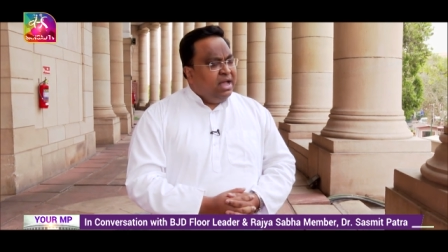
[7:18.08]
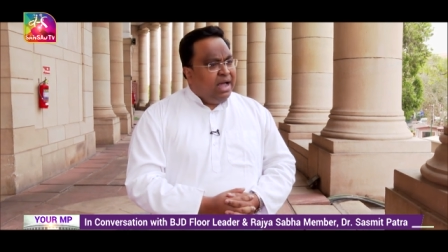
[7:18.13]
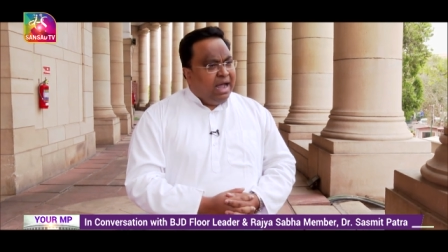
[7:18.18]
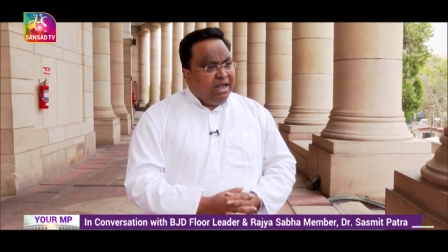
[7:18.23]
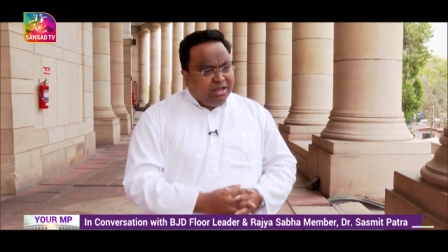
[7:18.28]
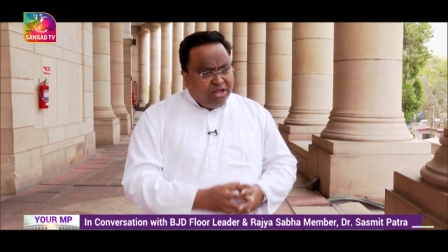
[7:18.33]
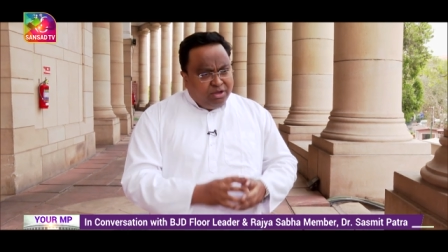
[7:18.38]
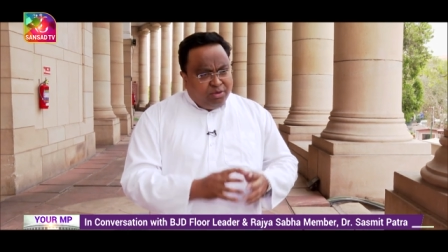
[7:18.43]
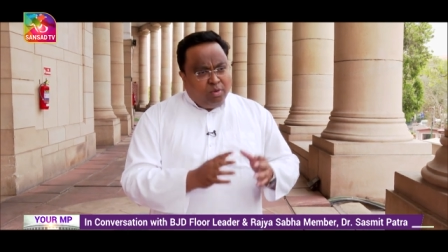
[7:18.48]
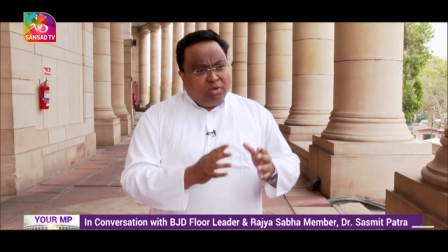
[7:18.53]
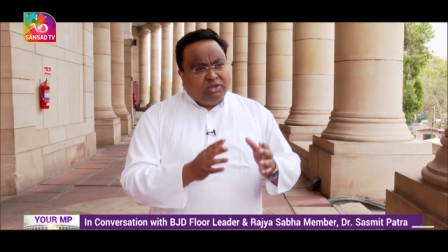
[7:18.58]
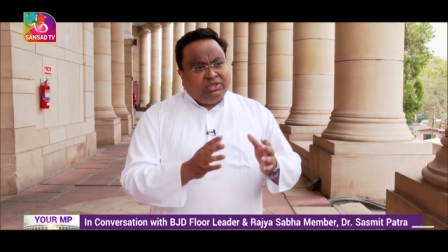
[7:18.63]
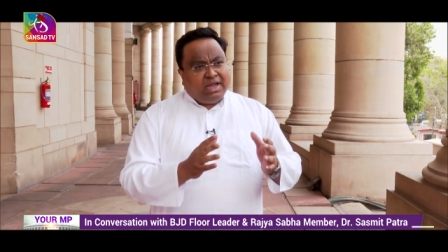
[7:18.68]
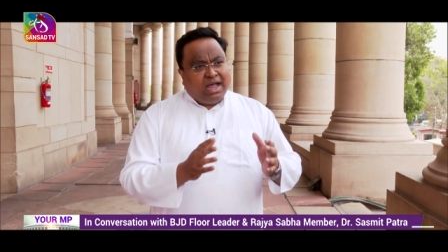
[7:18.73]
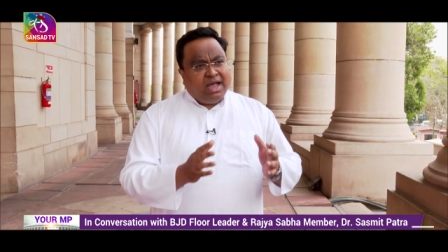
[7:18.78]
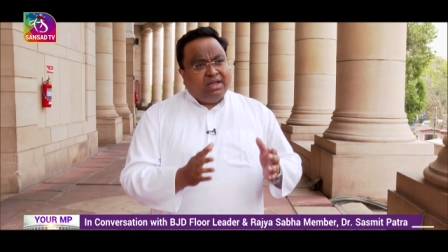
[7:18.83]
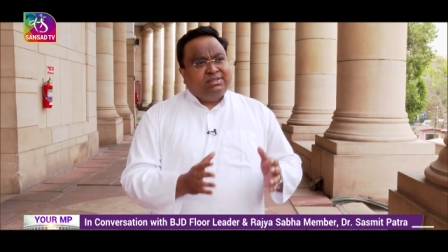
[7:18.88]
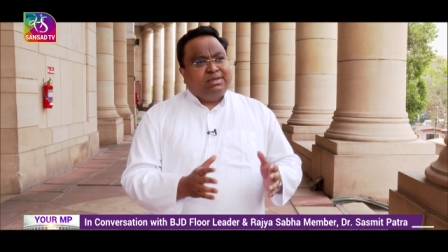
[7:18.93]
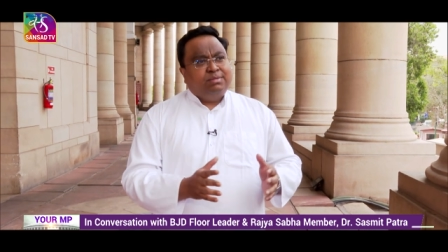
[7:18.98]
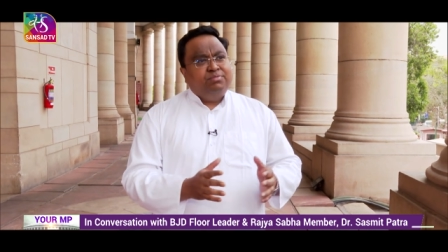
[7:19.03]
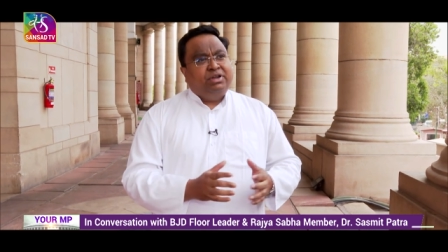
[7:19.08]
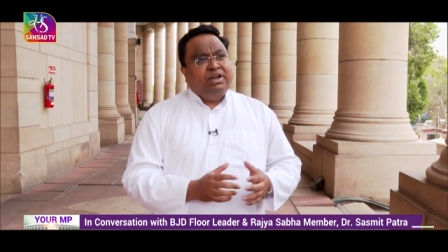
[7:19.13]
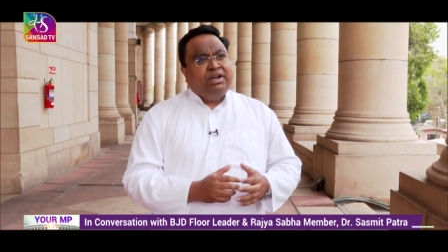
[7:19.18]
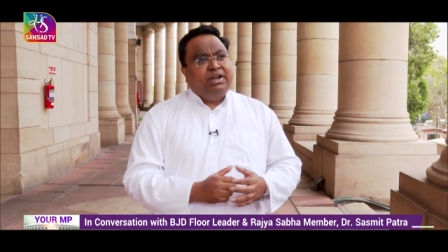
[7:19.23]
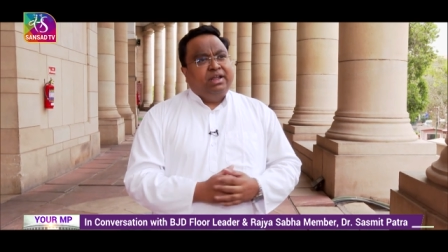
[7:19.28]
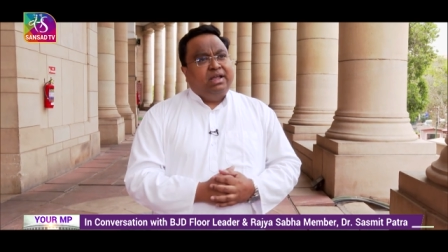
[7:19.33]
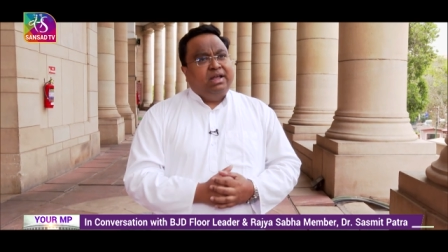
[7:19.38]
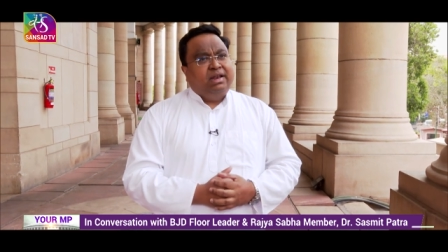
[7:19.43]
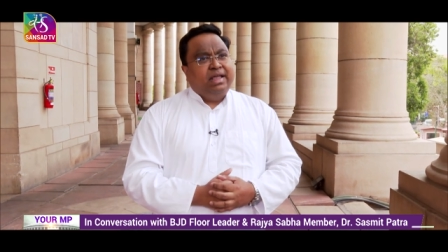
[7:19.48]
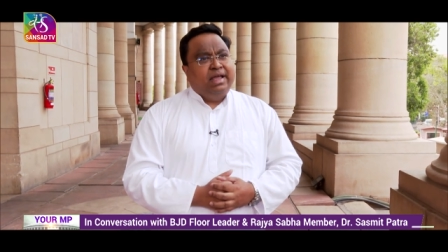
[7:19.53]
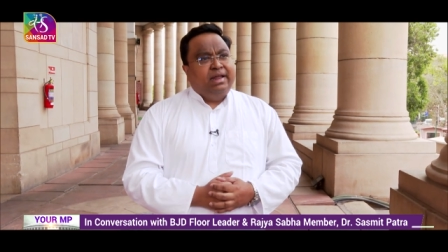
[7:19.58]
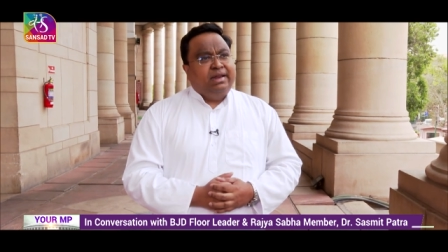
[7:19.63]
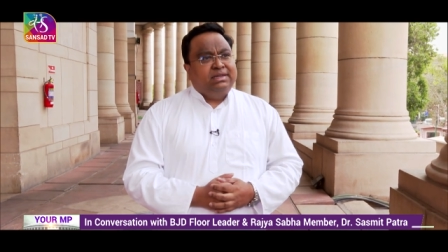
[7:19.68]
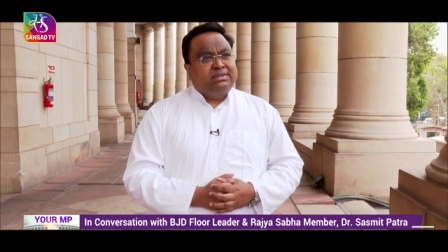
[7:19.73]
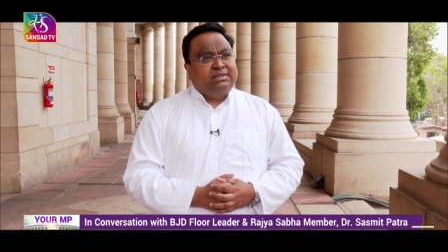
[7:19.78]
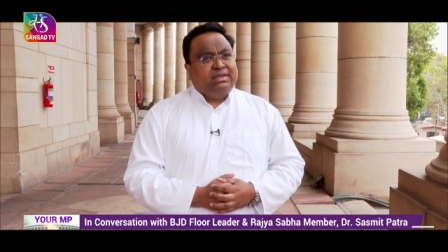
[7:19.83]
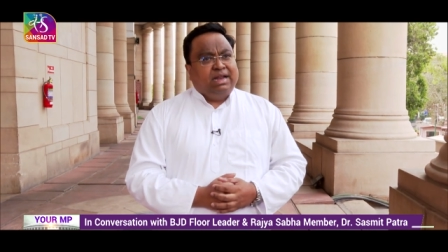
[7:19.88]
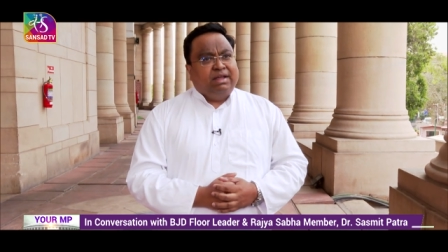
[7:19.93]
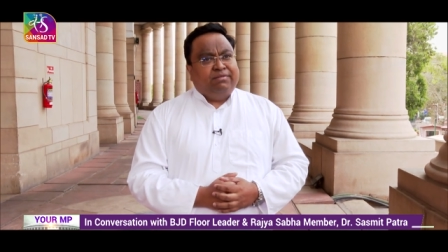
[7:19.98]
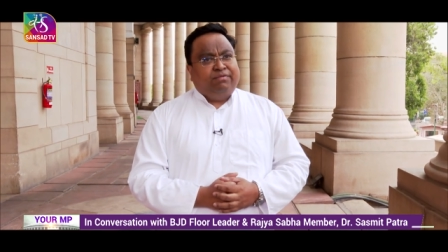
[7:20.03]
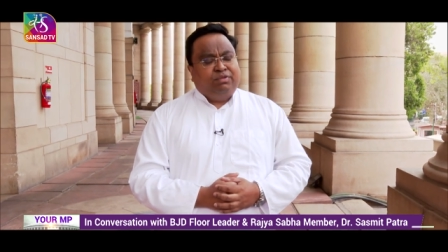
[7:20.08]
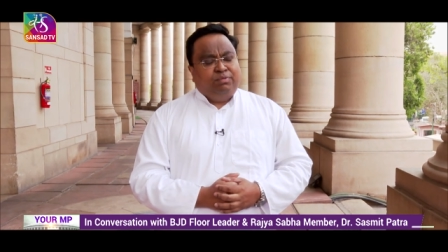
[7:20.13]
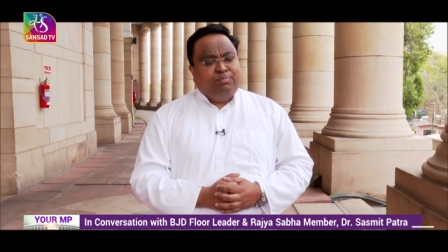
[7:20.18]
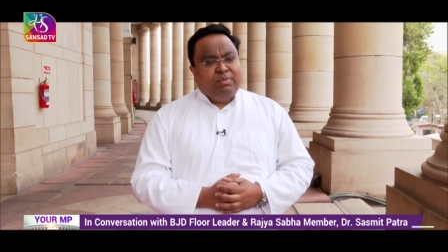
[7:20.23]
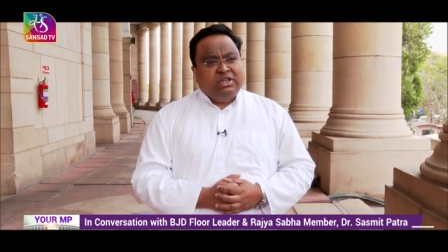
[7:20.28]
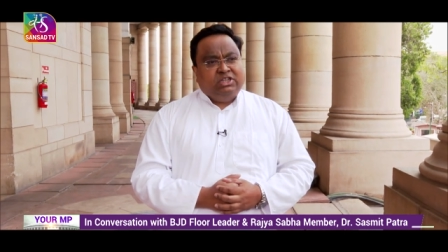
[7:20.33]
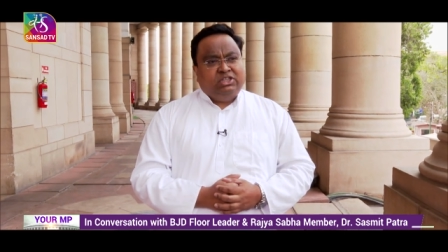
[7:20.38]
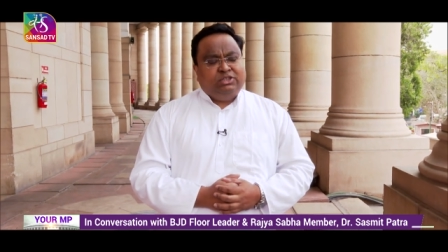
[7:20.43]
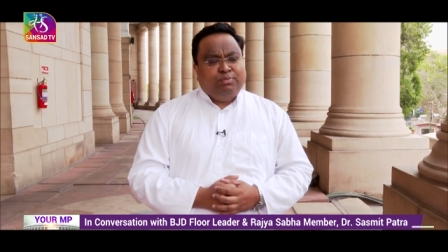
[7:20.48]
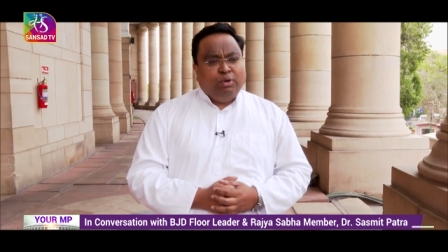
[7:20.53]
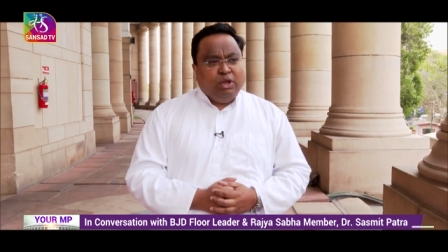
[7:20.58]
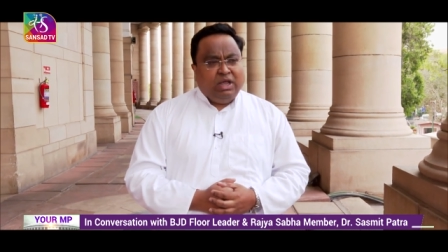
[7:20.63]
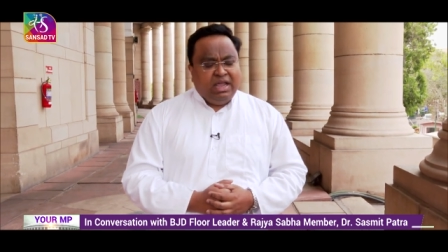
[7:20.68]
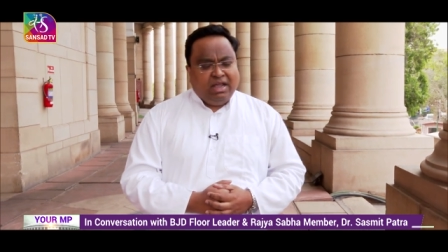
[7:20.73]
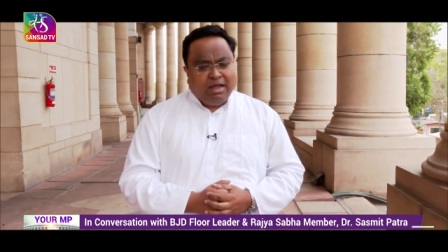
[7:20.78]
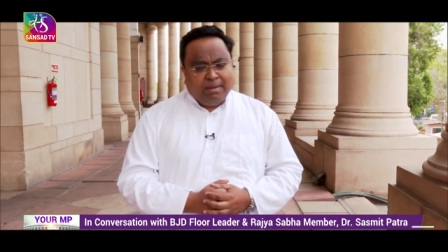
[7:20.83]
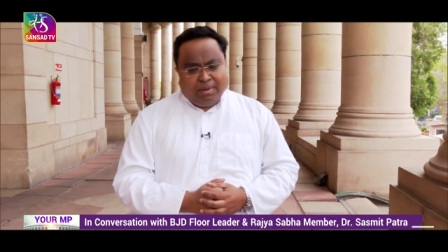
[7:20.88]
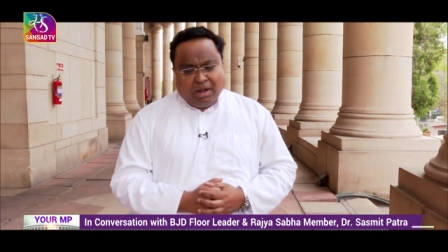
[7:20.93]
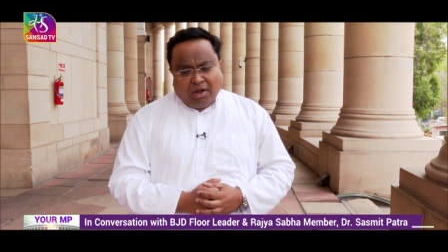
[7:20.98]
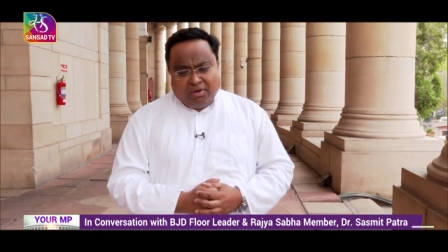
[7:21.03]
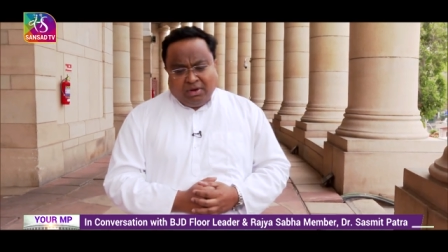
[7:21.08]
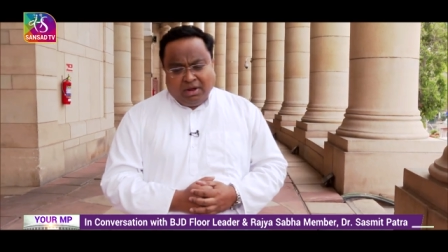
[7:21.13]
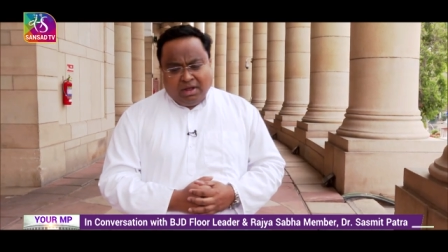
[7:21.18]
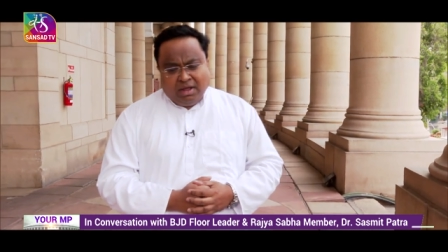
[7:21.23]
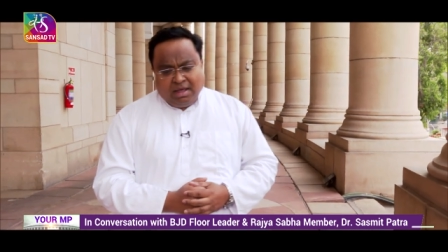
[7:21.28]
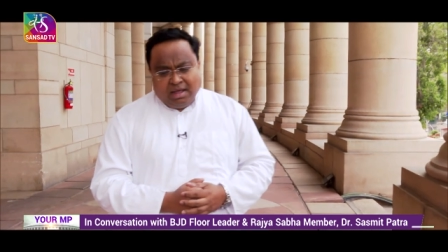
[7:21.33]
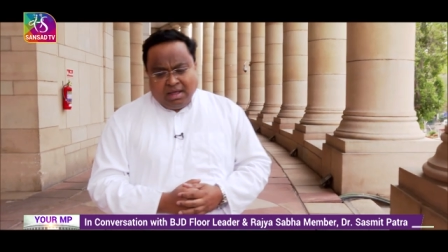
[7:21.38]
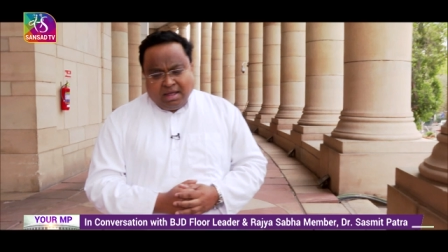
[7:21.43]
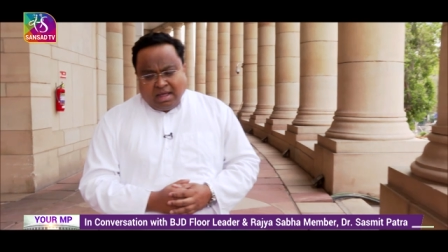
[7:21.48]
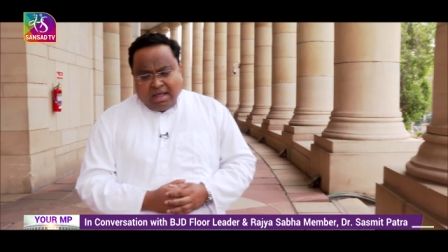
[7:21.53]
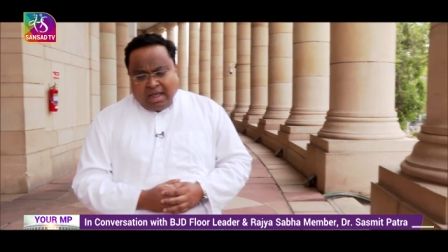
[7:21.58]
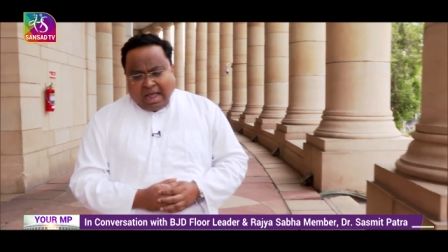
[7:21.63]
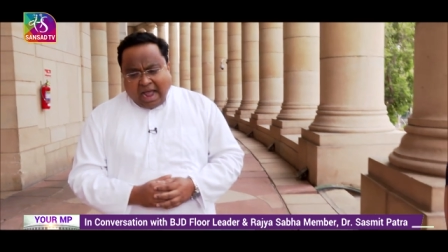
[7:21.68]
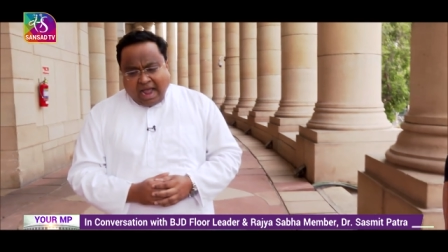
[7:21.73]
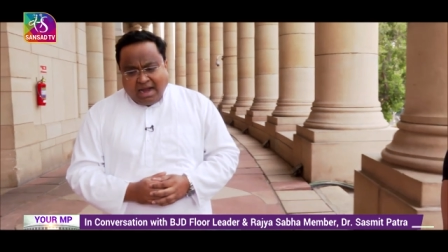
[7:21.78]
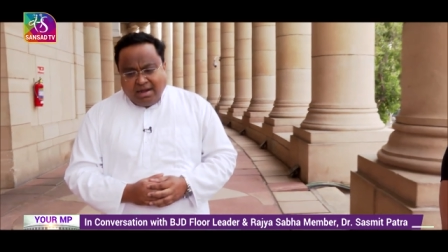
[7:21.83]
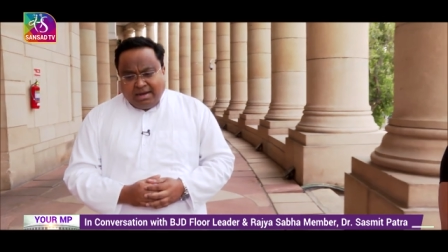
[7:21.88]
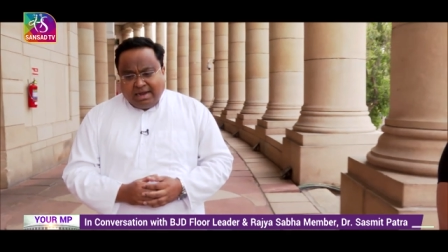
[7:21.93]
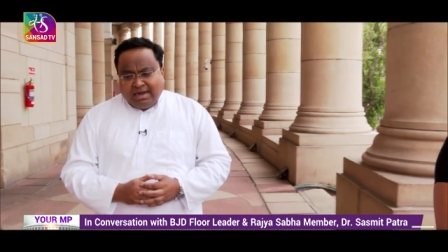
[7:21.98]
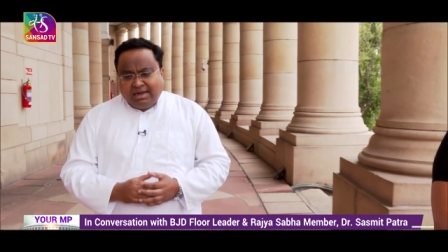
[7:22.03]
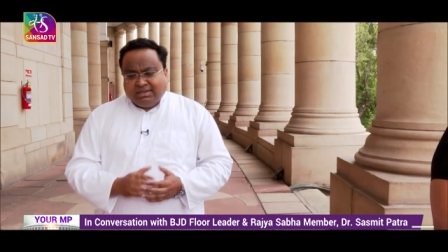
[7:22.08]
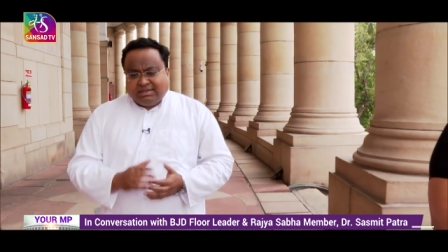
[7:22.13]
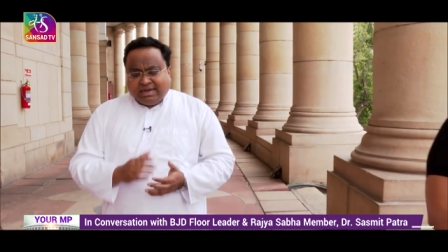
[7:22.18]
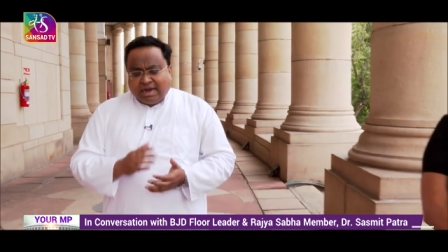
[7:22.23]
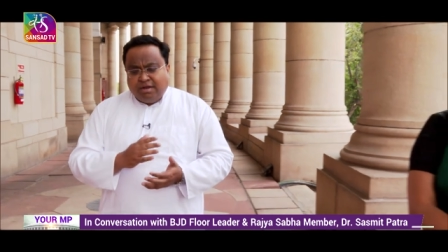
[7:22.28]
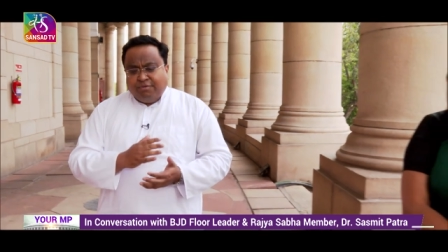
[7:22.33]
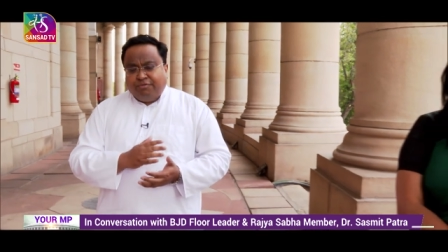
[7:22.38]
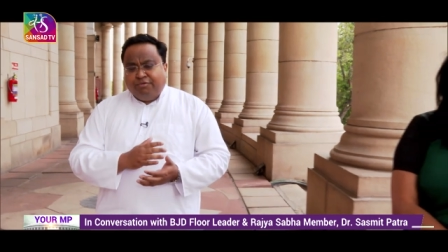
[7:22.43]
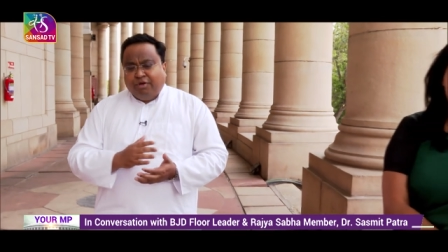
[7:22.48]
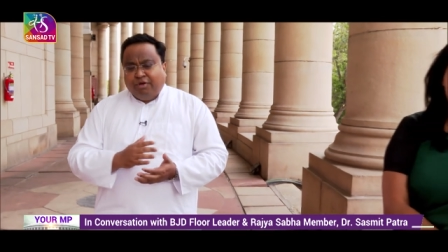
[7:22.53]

I think those are some critical areas that I've been speaking about. And it is kind of